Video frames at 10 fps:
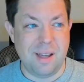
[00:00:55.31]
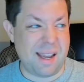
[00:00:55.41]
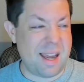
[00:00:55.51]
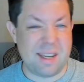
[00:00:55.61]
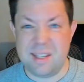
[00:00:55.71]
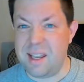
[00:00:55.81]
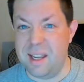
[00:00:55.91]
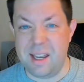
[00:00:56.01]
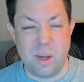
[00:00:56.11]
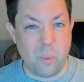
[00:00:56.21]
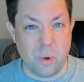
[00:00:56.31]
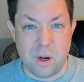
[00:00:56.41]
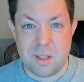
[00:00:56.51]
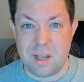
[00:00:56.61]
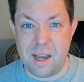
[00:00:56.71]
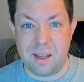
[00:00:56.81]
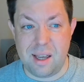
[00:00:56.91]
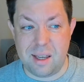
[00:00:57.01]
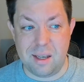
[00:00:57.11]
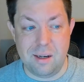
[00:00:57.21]
I got to tell you, it works. I
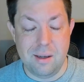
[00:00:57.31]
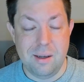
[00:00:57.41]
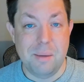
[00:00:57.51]
like it.